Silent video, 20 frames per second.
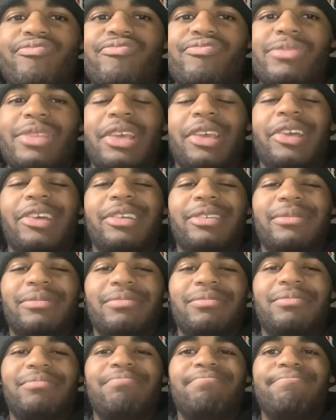yeah,
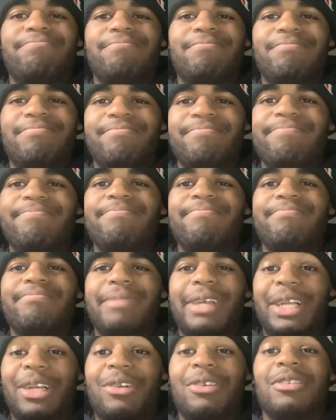
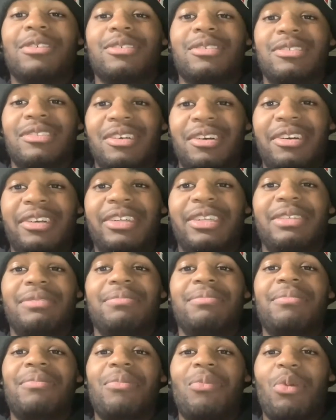my car is gone.
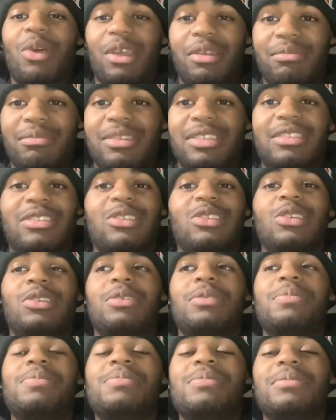I miss
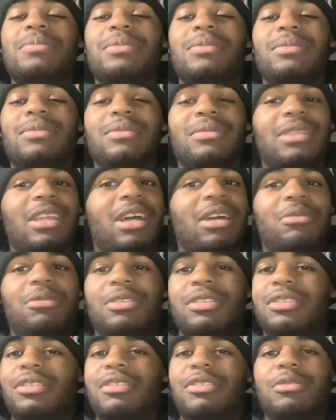it. I
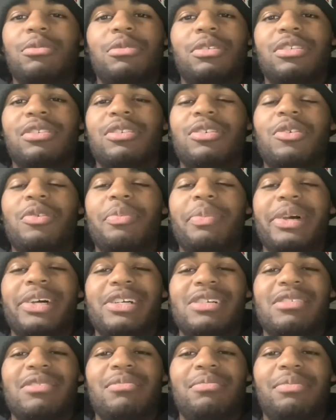want another one so
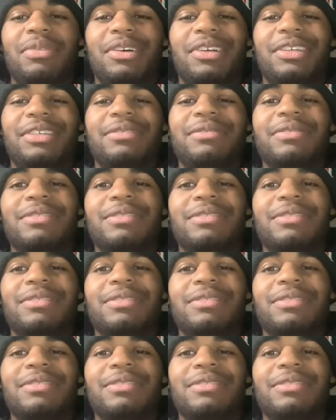bad, but